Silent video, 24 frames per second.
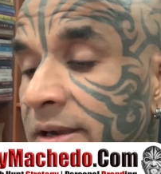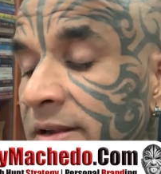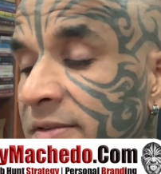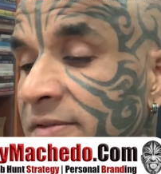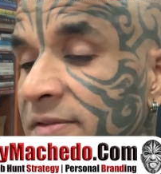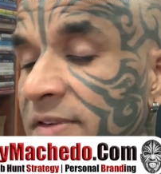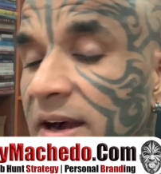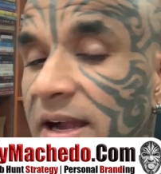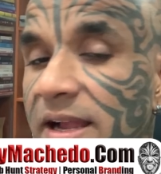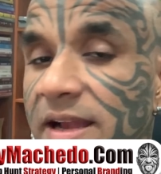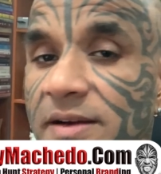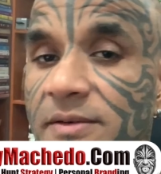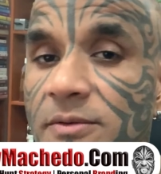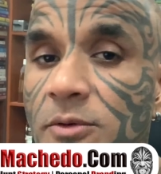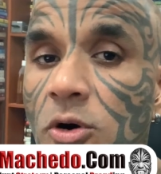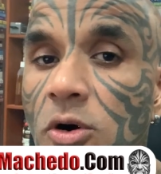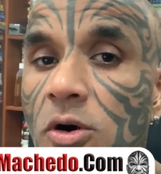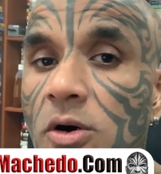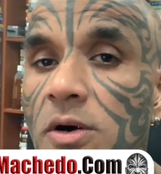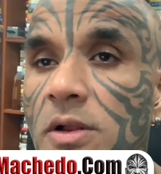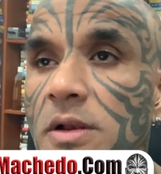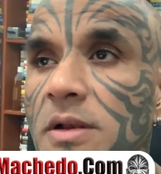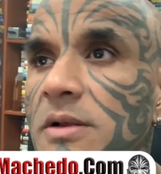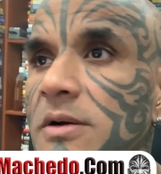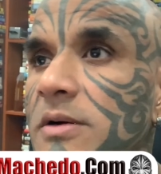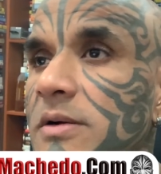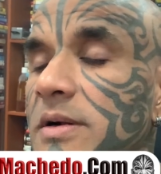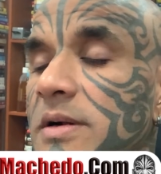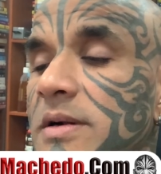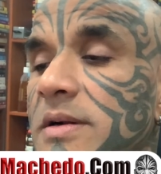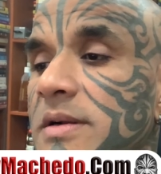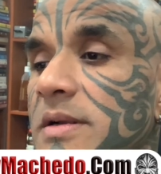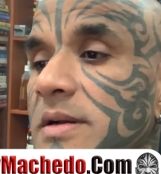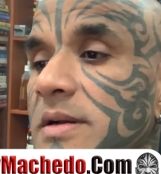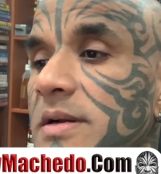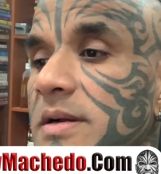a firewall
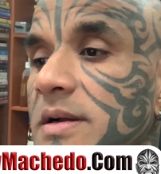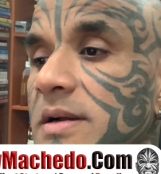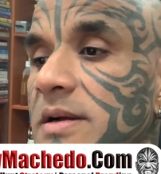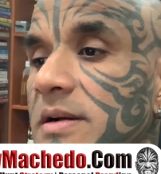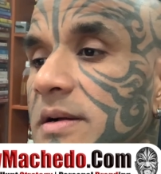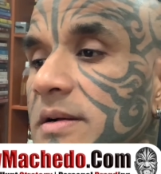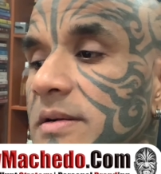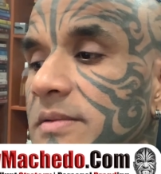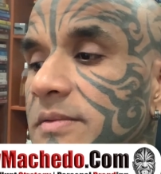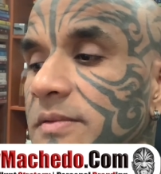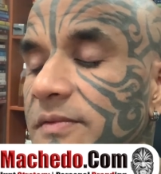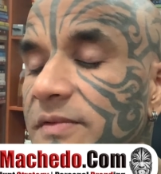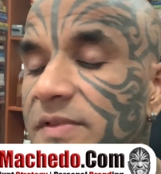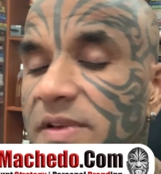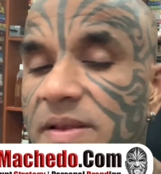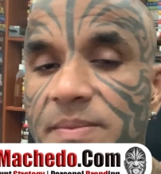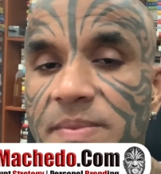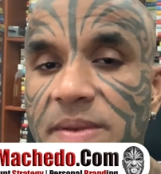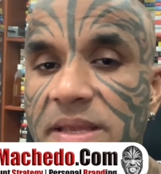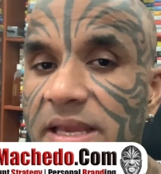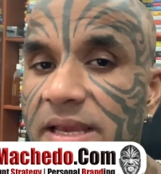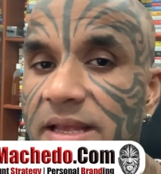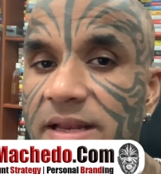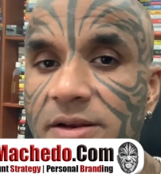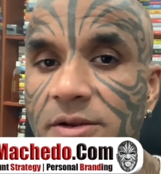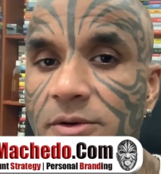or a VPN or